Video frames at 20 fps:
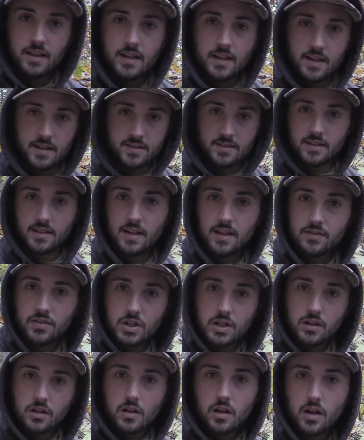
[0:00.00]
it's
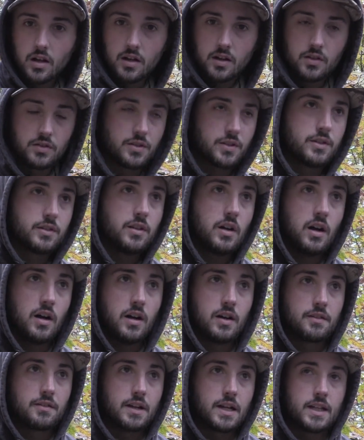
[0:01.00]
11 o'clock on the
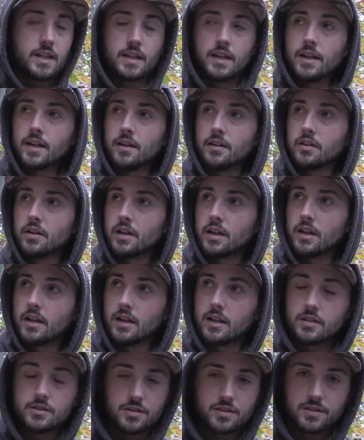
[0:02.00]
dot right now,
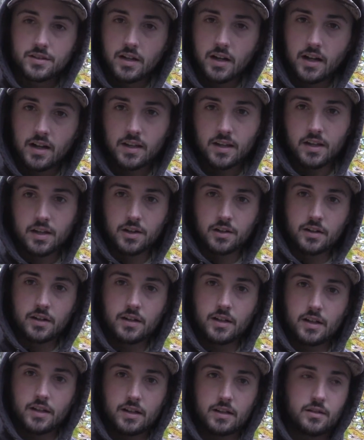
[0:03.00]
and I just got here.
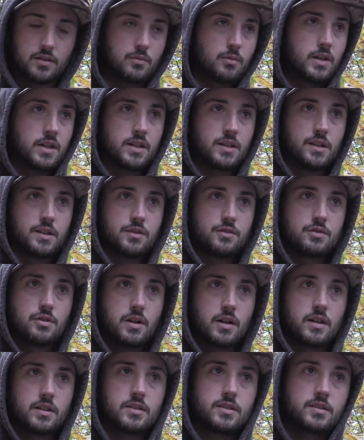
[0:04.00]
There wasn't any
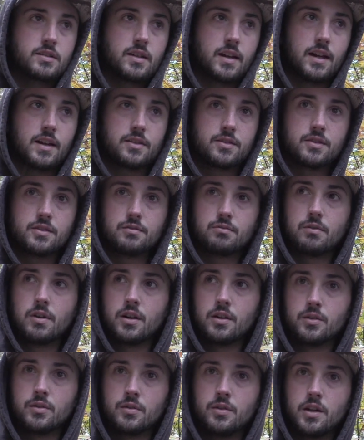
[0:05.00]
trucks out this
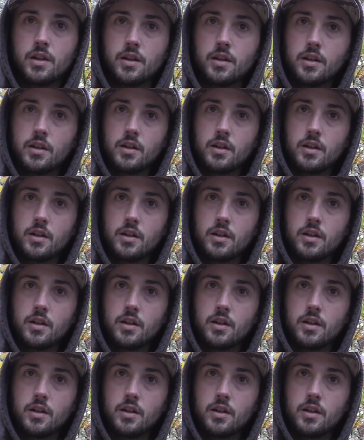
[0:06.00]
road,